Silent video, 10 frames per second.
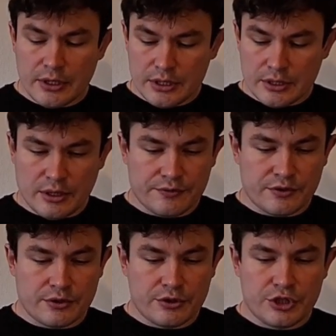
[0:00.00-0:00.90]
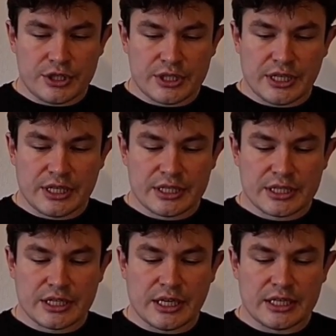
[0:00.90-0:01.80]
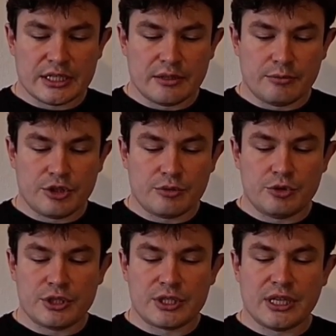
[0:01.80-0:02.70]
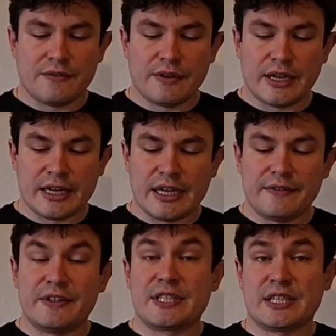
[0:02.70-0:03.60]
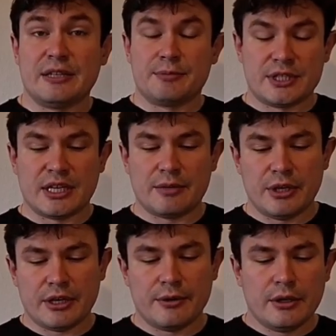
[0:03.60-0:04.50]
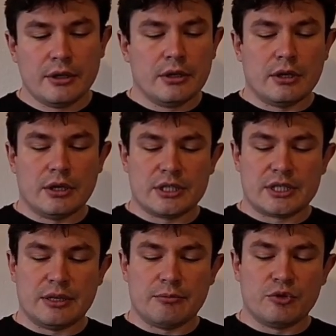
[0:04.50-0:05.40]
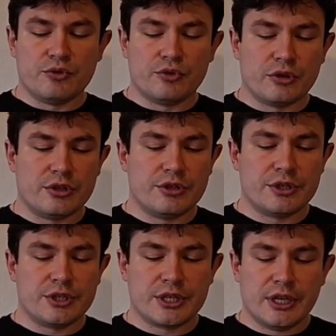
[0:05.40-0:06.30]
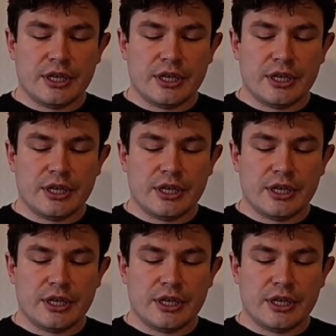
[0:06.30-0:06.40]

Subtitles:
So after g6, castle, bishop g7, again the same tabia, same move orders.